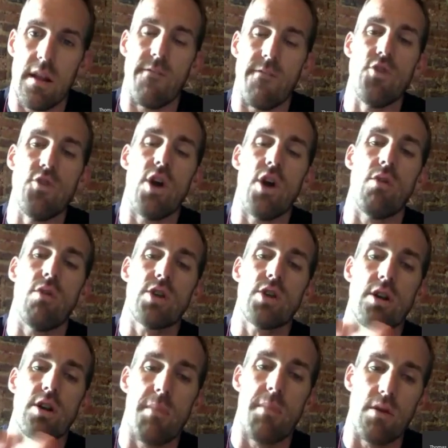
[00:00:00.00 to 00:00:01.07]
If you don't turn
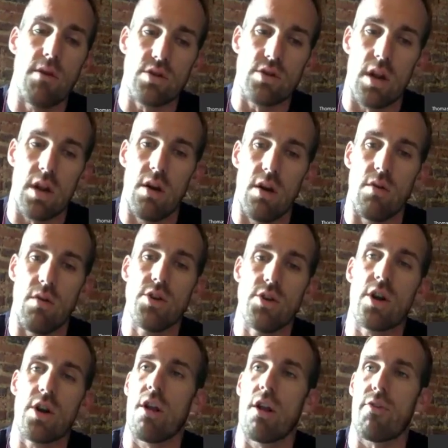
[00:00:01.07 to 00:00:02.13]
the boat slow, you're
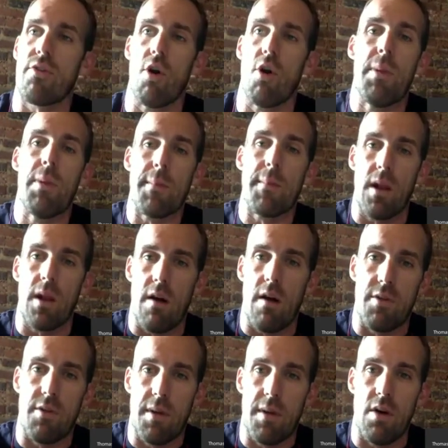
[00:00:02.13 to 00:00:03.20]
going to throw people off the
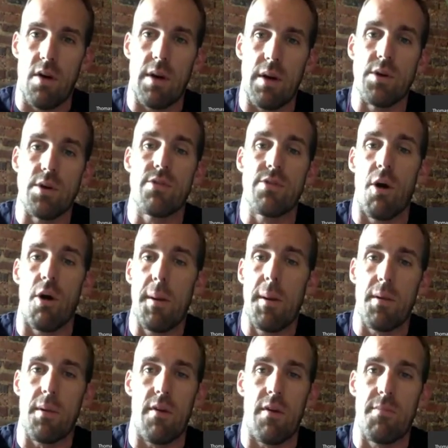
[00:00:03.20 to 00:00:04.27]
boat. And when you throw people
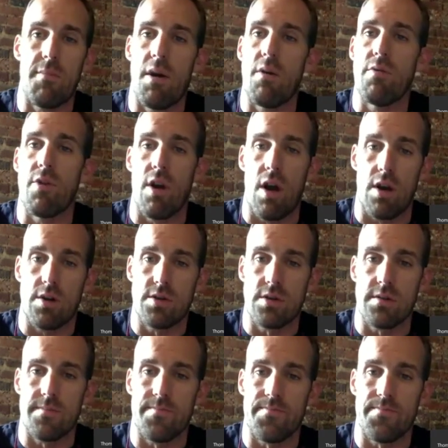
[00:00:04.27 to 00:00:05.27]
off the boat, they're lost.